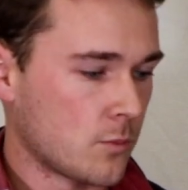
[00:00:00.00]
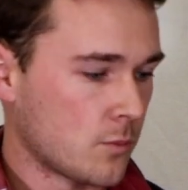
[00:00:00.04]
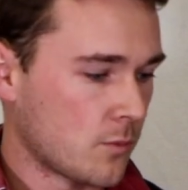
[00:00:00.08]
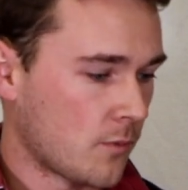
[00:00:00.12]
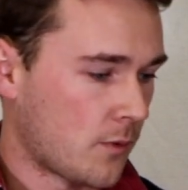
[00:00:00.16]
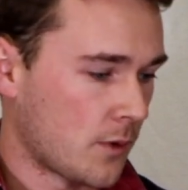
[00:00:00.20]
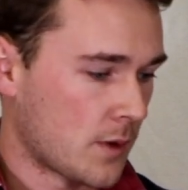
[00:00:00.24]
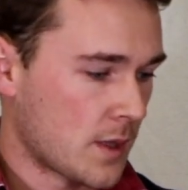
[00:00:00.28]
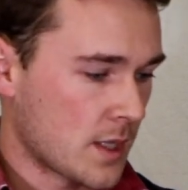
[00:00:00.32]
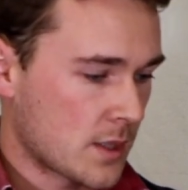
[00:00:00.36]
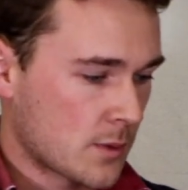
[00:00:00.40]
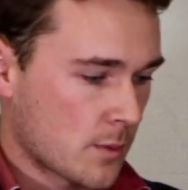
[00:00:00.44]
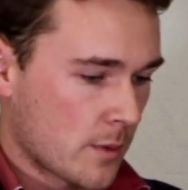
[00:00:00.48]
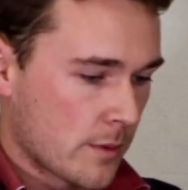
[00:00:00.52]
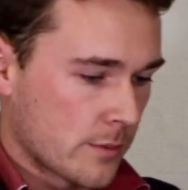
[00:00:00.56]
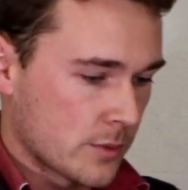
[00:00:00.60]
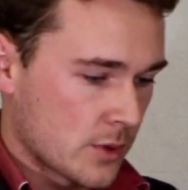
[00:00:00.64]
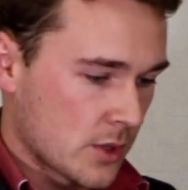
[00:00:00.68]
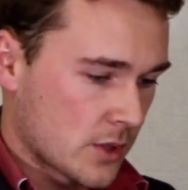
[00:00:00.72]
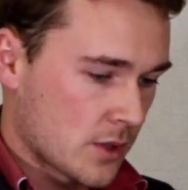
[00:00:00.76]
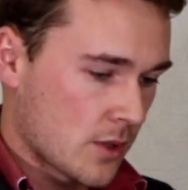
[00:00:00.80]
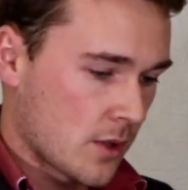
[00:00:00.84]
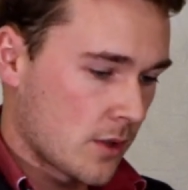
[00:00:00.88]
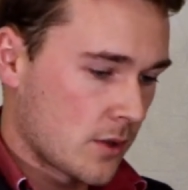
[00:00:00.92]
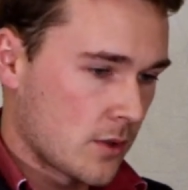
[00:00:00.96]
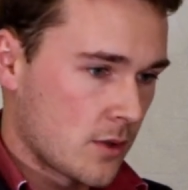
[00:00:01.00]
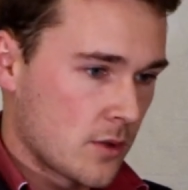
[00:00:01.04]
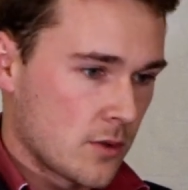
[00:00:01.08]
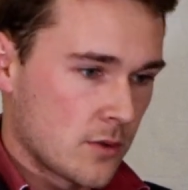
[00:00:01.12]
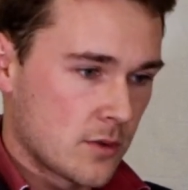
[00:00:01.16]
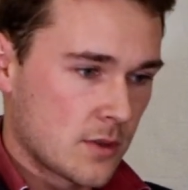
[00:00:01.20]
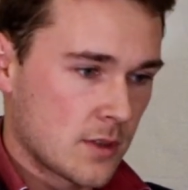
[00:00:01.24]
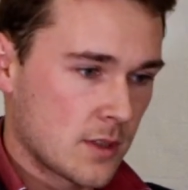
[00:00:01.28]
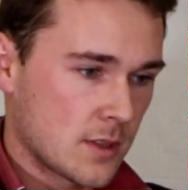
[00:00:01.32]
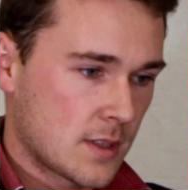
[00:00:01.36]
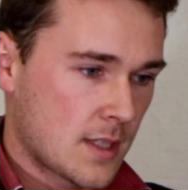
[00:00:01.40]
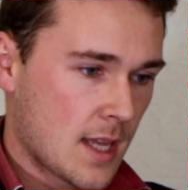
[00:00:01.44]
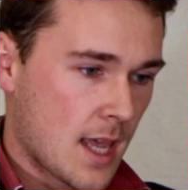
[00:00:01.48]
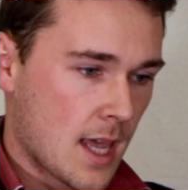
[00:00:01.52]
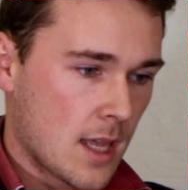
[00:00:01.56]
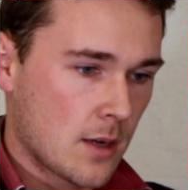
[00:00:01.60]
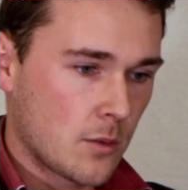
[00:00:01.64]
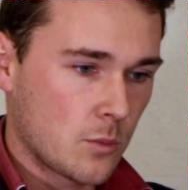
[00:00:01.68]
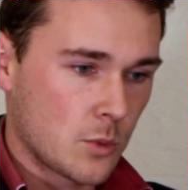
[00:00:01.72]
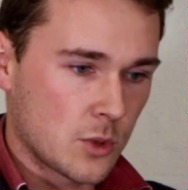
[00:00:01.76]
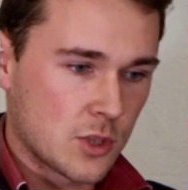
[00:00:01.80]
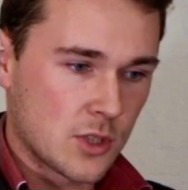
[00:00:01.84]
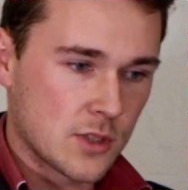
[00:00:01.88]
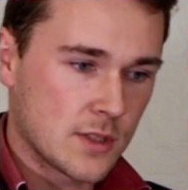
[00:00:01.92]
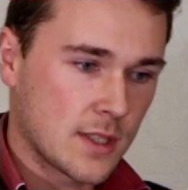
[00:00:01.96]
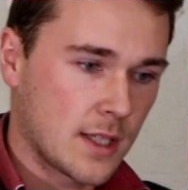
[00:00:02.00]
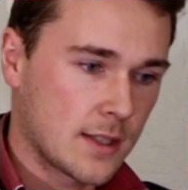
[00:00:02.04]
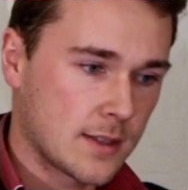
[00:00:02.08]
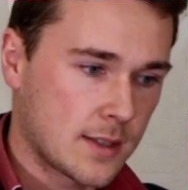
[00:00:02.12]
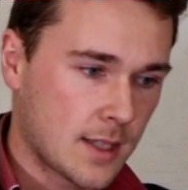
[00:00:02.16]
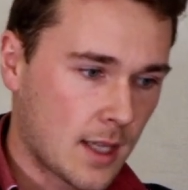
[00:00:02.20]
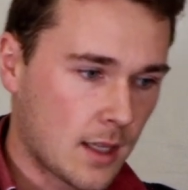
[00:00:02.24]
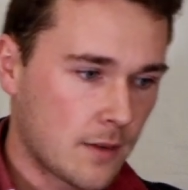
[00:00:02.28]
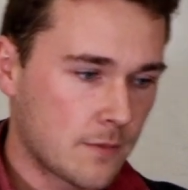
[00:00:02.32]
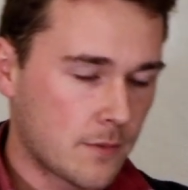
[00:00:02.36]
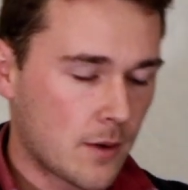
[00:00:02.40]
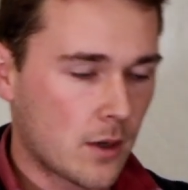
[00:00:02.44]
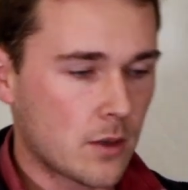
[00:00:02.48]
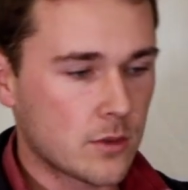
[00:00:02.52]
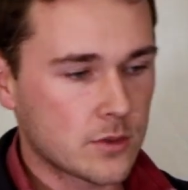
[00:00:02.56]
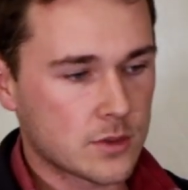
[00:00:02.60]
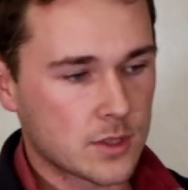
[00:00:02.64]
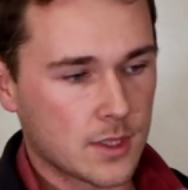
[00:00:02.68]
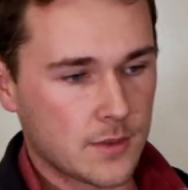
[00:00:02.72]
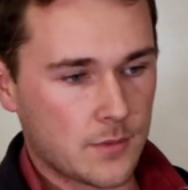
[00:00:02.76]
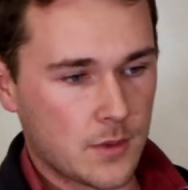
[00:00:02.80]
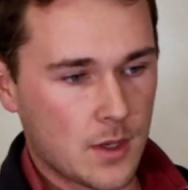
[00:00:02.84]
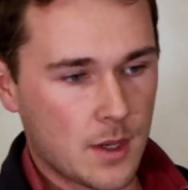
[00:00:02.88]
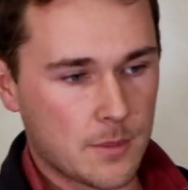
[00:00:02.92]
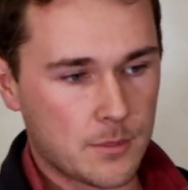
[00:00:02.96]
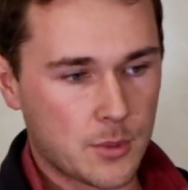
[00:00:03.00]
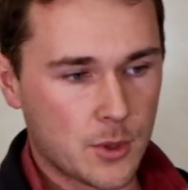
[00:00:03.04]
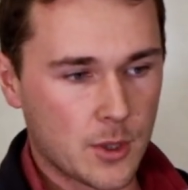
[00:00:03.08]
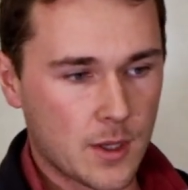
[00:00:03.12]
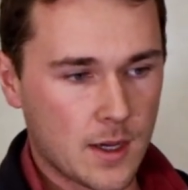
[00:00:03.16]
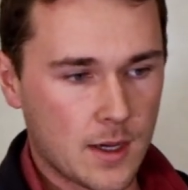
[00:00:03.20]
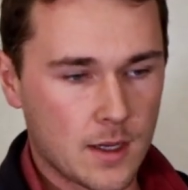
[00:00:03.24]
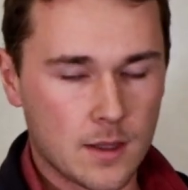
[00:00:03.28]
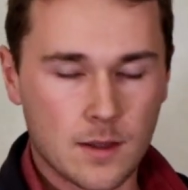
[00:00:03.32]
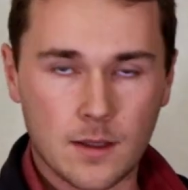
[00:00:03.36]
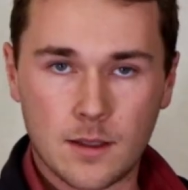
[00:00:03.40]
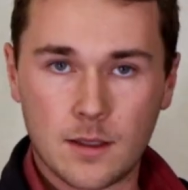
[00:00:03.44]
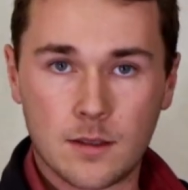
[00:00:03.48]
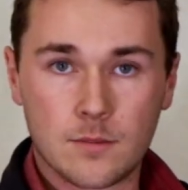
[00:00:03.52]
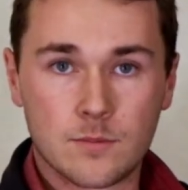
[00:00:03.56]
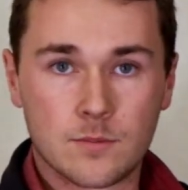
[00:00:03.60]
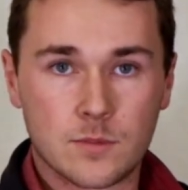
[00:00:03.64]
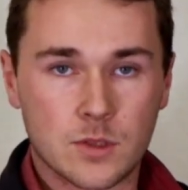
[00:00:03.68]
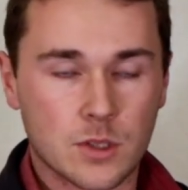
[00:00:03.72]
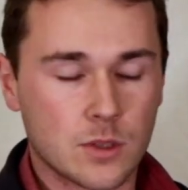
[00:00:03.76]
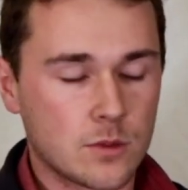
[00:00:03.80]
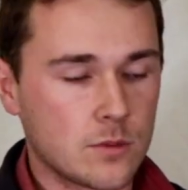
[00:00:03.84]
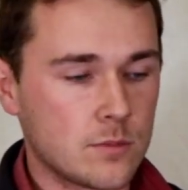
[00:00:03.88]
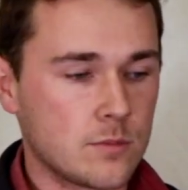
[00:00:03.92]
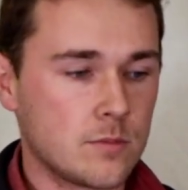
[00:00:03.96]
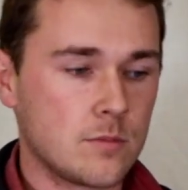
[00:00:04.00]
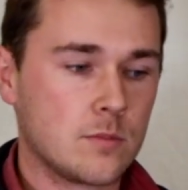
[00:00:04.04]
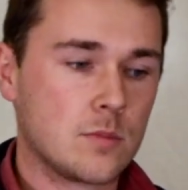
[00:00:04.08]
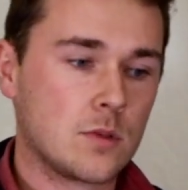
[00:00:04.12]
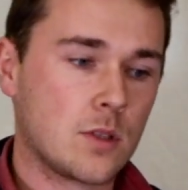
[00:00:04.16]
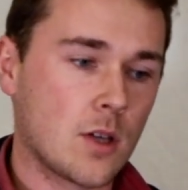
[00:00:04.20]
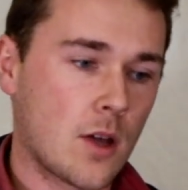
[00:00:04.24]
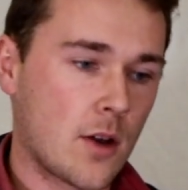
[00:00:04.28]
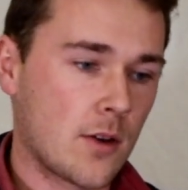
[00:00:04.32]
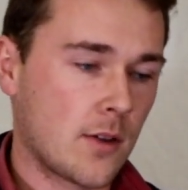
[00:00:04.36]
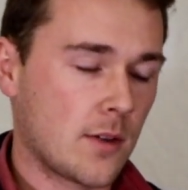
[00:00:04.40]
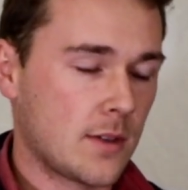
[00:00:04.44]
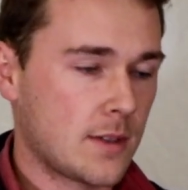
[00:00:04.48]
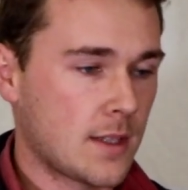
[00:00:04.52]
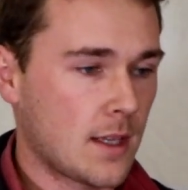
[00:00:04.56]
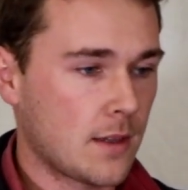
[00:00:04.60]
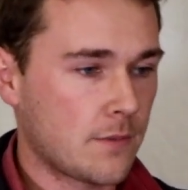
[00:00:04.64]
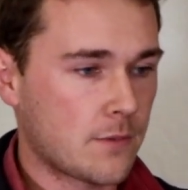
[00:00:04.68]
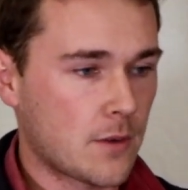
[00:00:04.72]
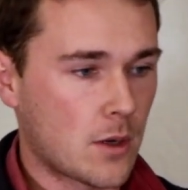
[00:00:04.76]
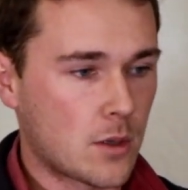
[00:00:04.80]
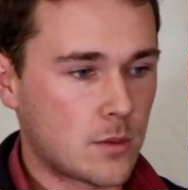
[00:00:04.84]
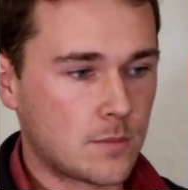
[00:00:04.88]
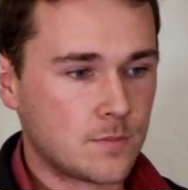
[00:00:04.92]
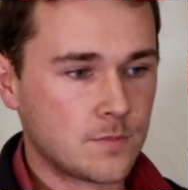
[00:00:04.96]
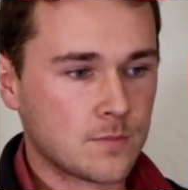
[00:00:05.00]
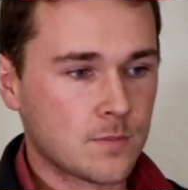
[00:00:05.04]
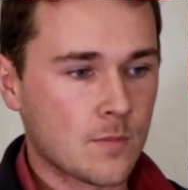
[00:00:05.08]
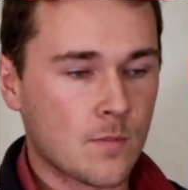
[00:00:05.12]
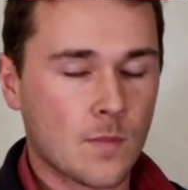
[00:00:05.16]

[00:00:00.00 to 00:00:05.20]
For this one, we're just going to use 10, which is our default. So if you don't put anything in, it'll go to default.